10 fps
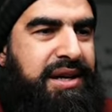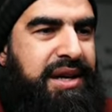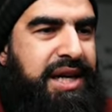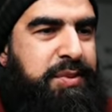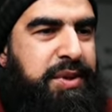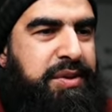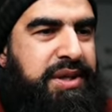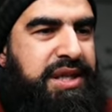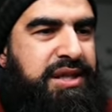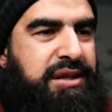I speak with a
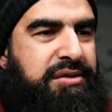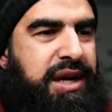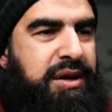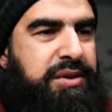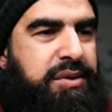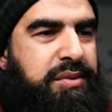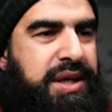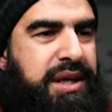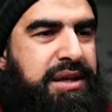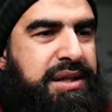teacher three hours a
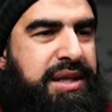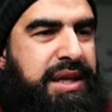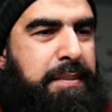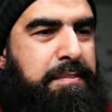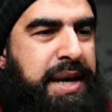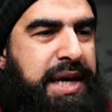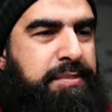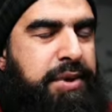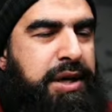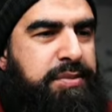week and understand the
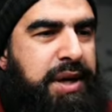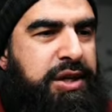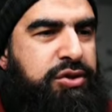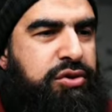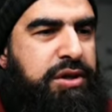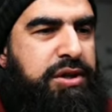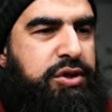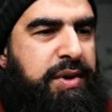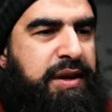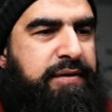main parts, but I struggle
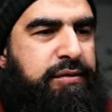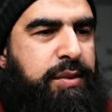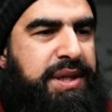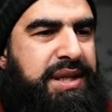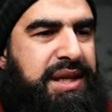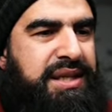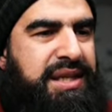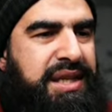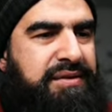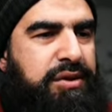to make form a sentence,
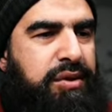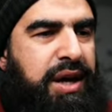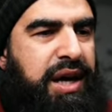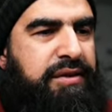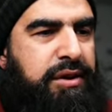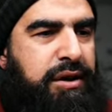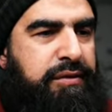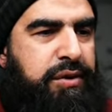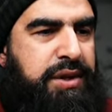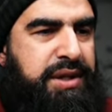even though I have a lot of
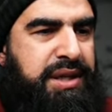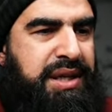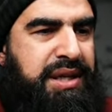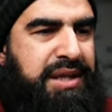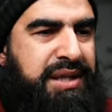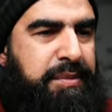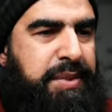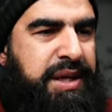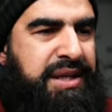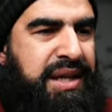words. Is that
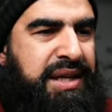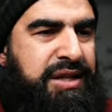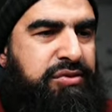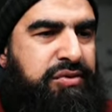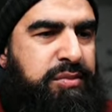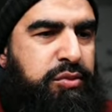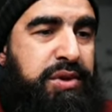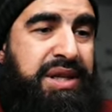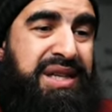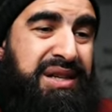because I need to read more?
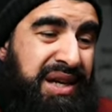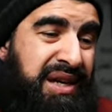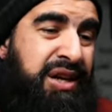Yeah,